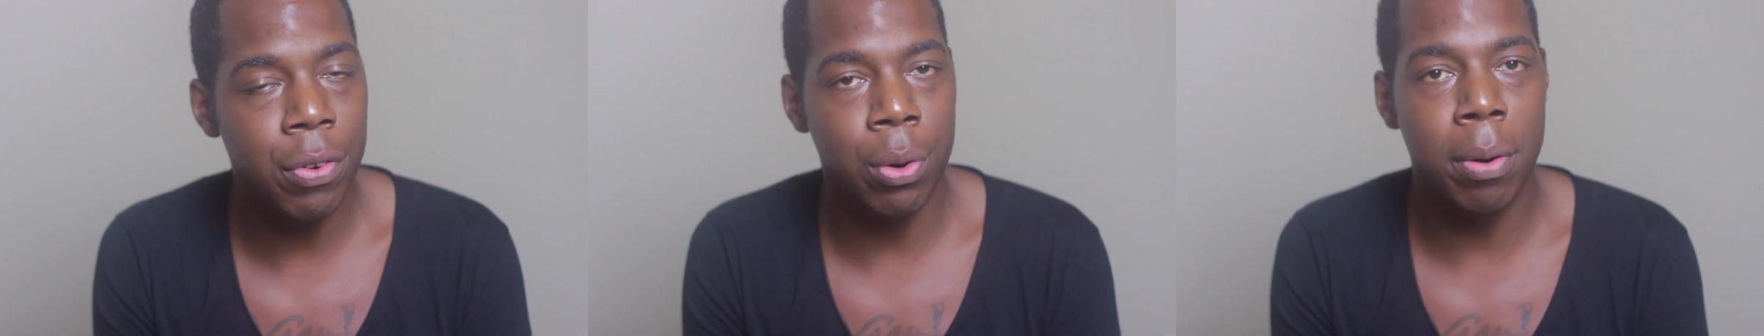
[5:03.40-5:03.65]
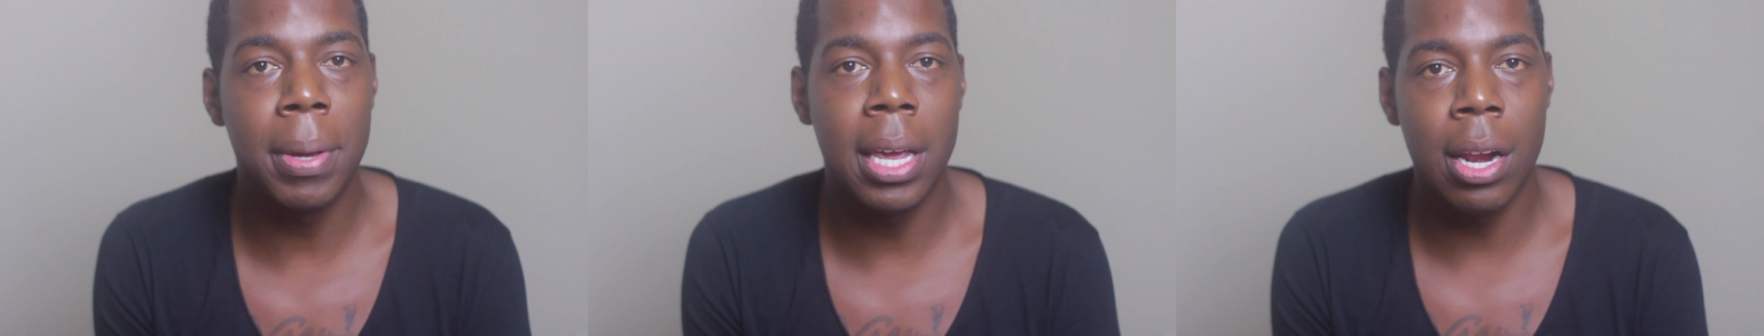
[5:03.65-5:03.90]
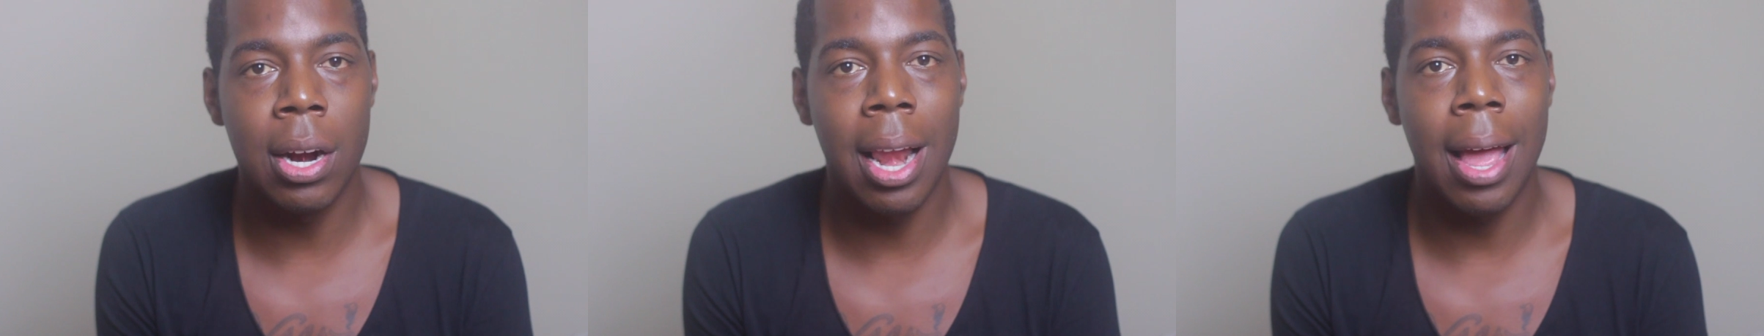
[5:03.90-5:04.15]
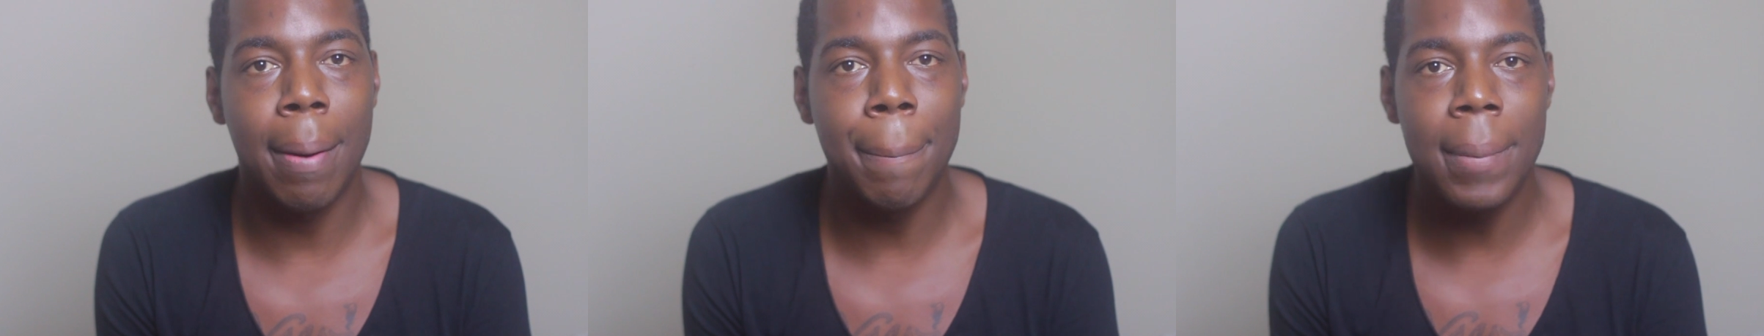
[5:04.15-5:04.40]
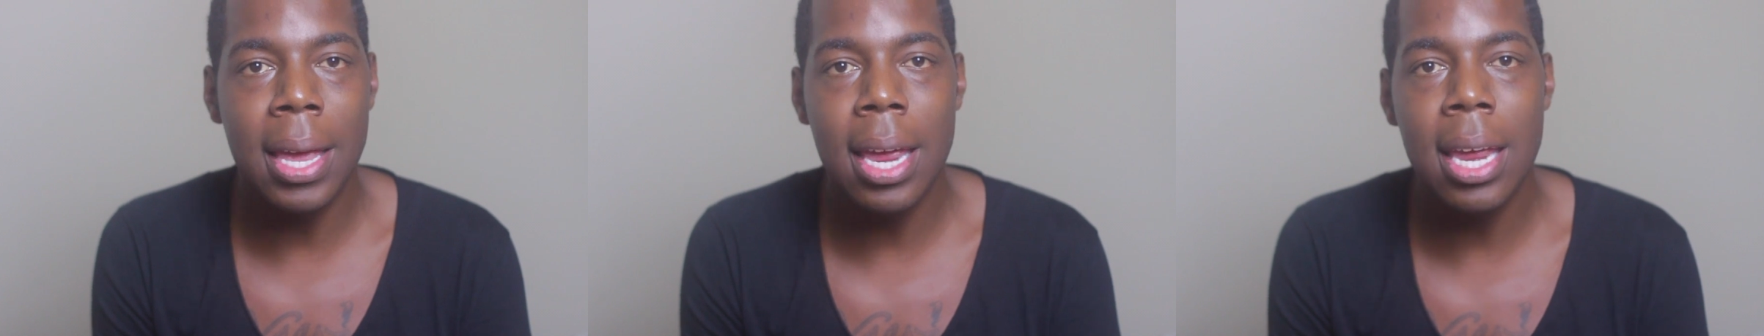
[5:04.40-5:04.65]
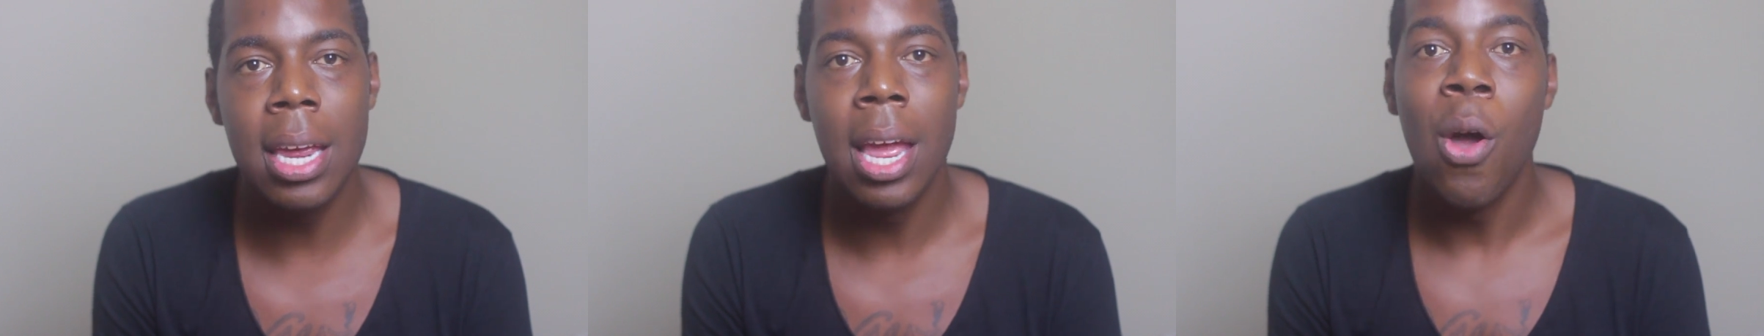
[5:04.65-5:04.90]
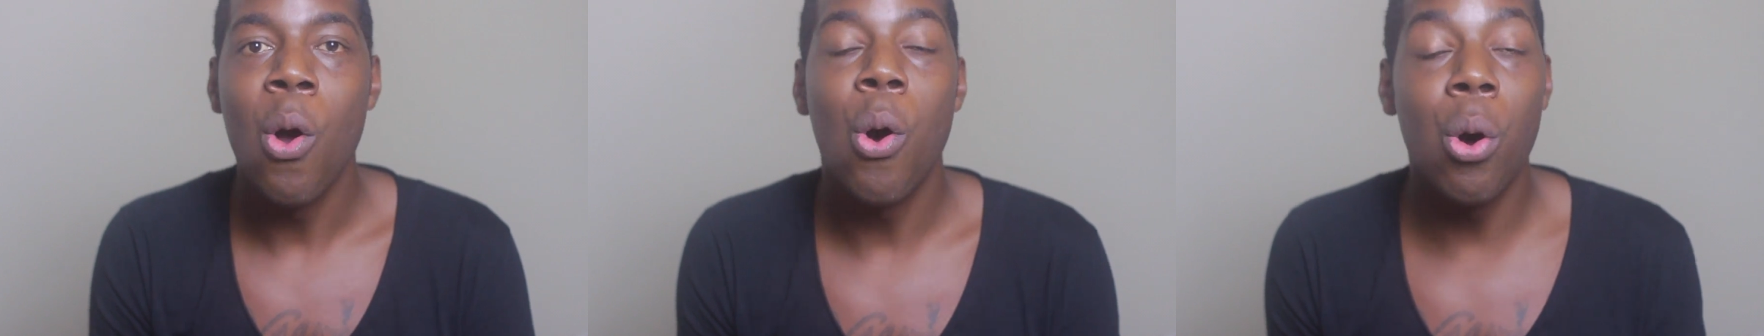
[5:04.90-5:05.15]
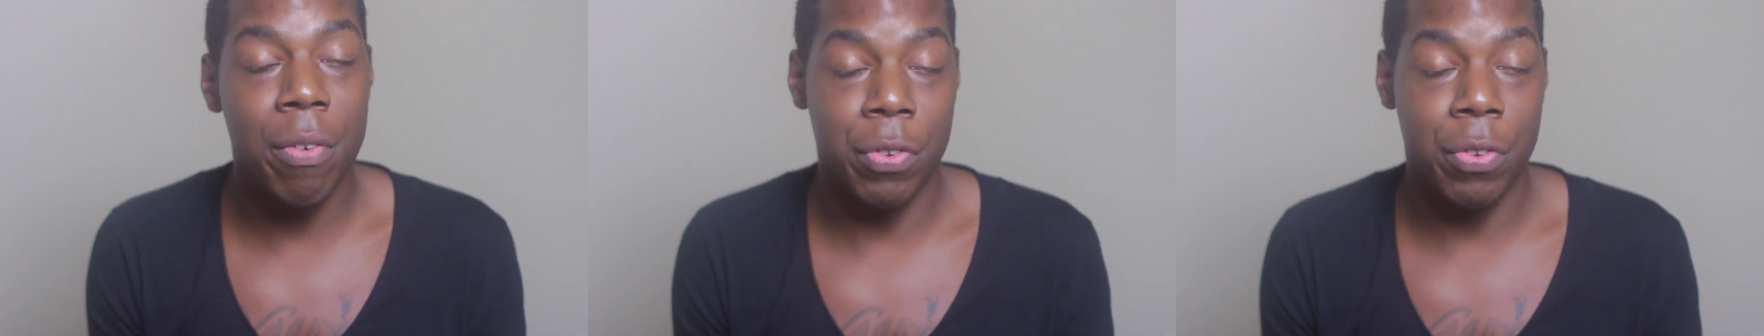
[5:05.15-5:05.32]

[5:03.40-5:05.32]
you're a beginner like me, or